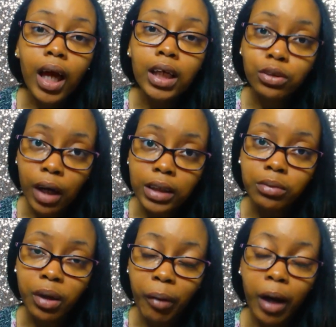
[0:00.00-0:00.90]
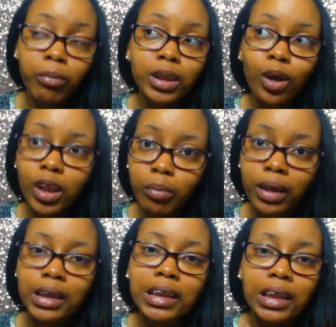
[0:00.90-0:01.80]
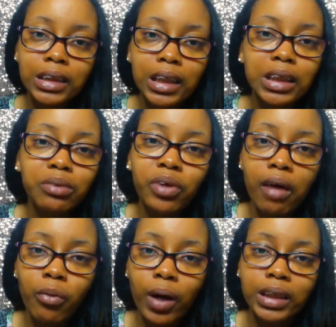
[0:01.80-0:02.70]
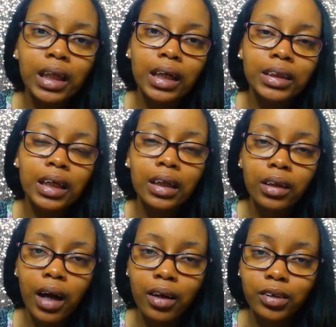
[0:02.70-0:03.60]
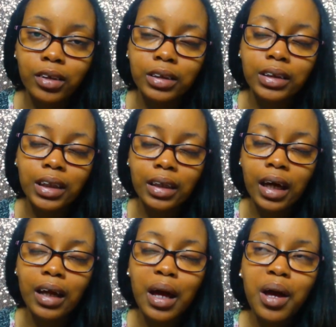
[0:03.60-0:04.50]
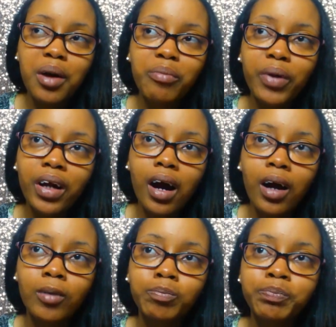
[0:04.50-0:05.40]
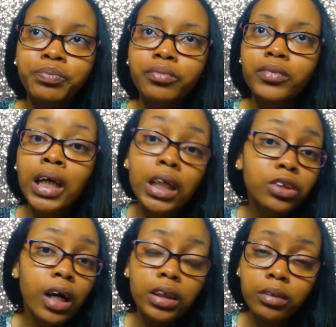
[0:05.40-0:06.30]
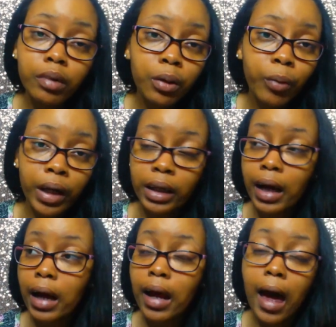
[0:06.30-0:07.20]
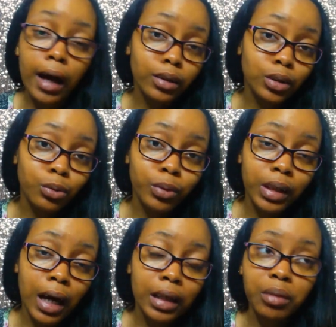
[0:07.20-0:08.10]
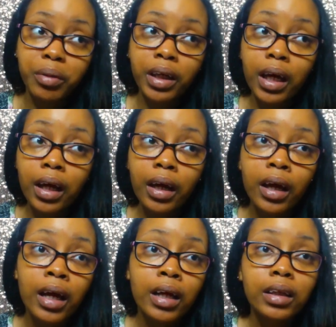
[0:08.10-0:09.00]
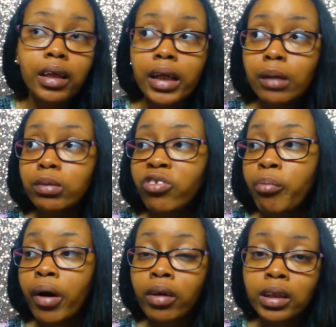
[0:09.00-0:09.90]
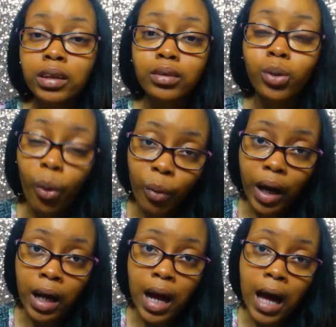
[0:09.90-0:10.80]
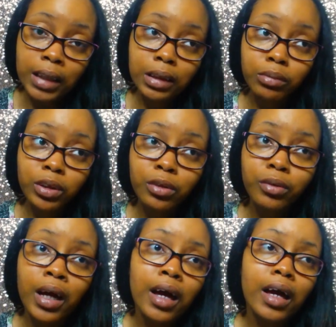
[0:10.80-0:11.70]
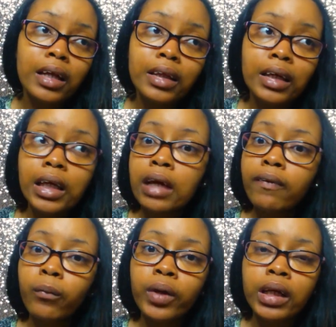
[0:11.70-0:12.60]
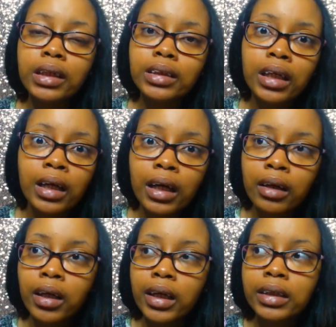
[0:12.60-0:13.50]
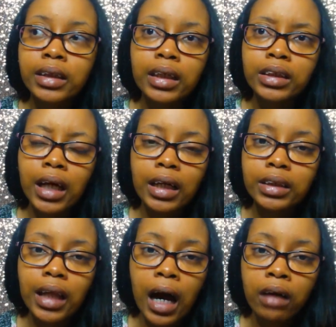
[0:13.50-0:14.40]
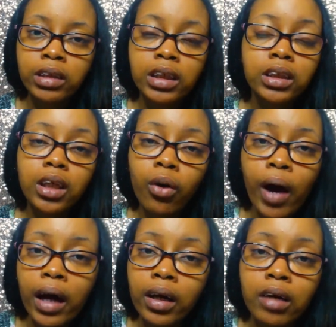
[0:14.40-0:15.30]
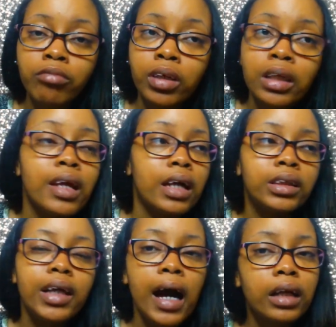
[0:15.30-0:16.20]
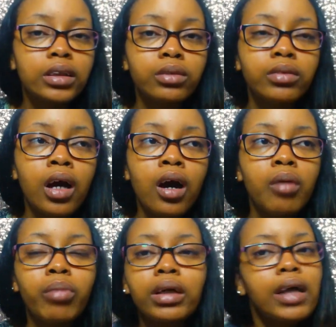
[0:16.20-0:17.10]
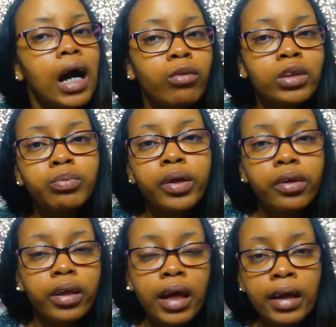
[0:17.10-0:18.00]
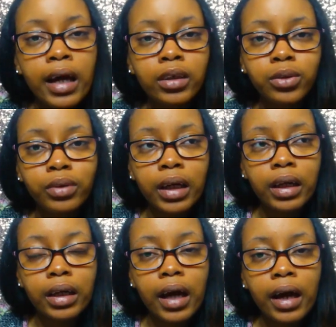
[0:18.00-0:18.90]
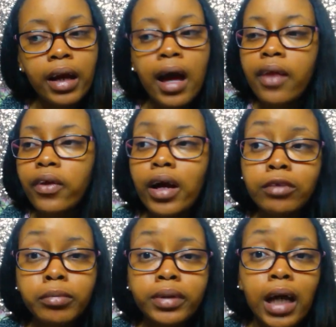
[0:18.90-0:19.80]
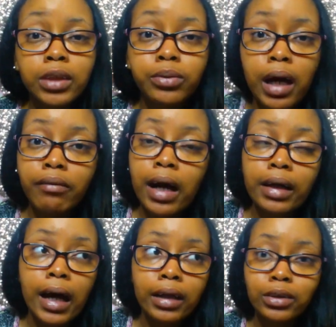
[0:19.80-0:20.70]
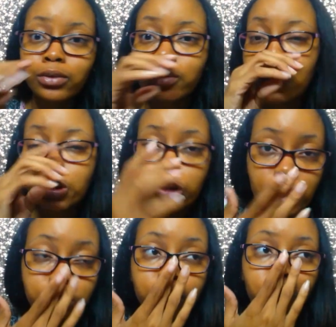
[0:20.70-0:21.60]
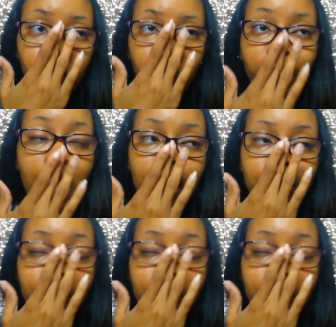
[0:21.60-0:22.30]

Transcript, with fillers: He tried to run away. And we talked about this in the study, so if you haven't watched it, like I said, click the on screen to see that. But, um... he tried to run away. He had an attitude with God at the beginning. Then he was rebellious and doing what God asked him to. And then even when he did it and he he changed lives, he still had a really nasty attitude. But God was bigger than that attitude that he had. There has been times when I've gotten an attitude. Trust me, when I,